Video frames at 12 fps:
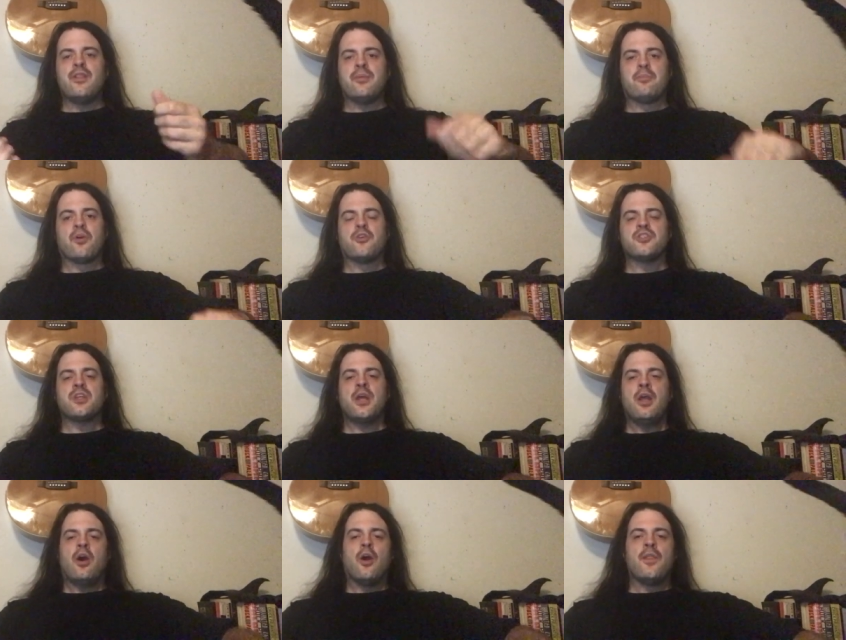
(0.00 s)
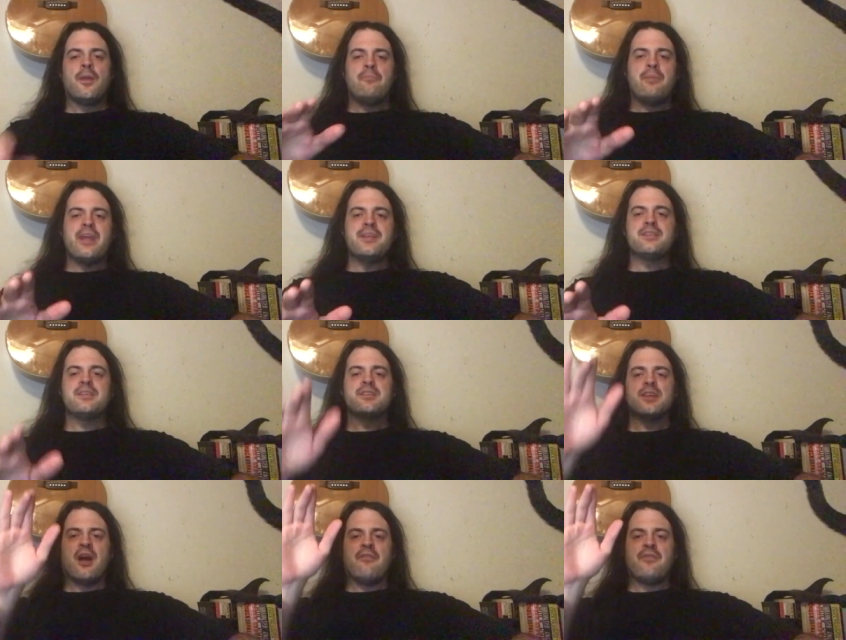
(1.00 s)
the person on the
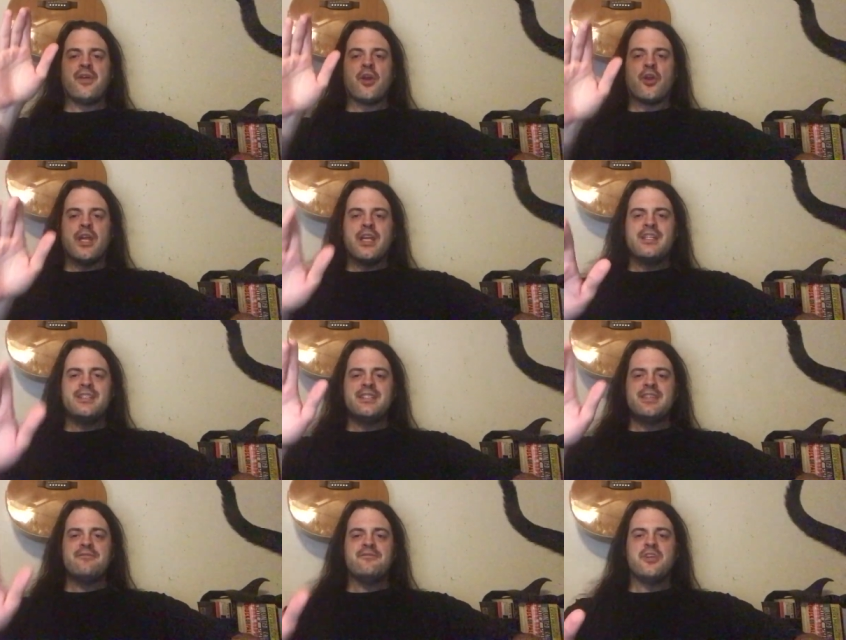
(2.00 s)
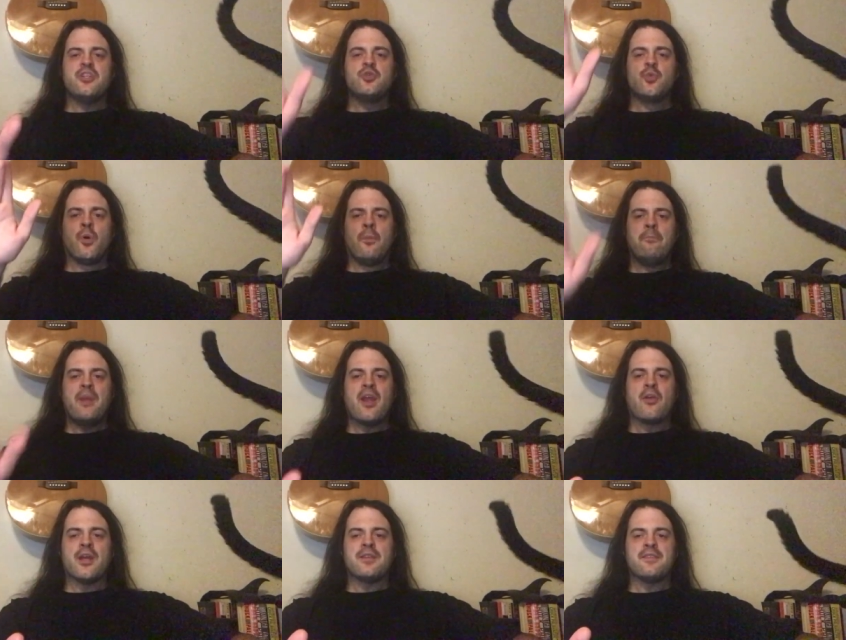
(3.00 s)
basis of their individual
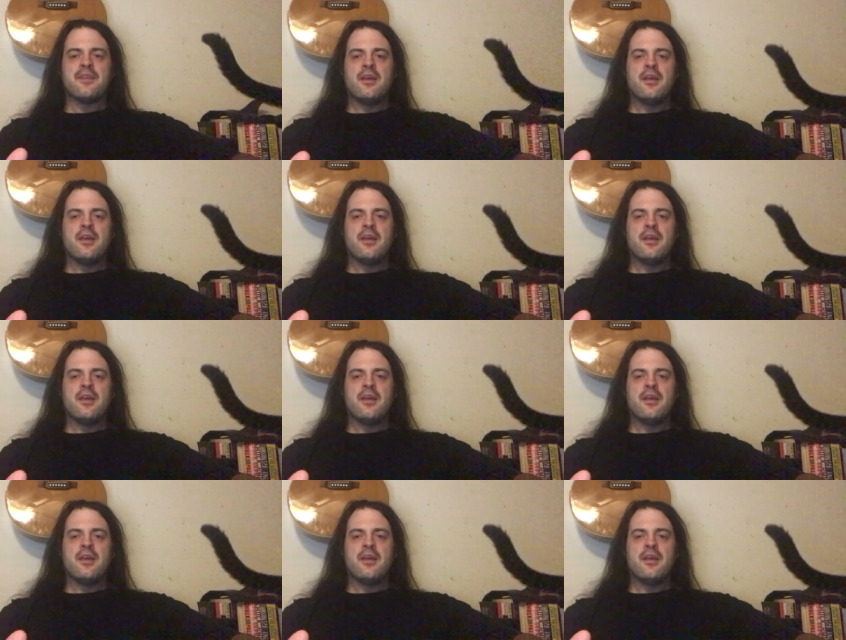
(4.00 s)
merit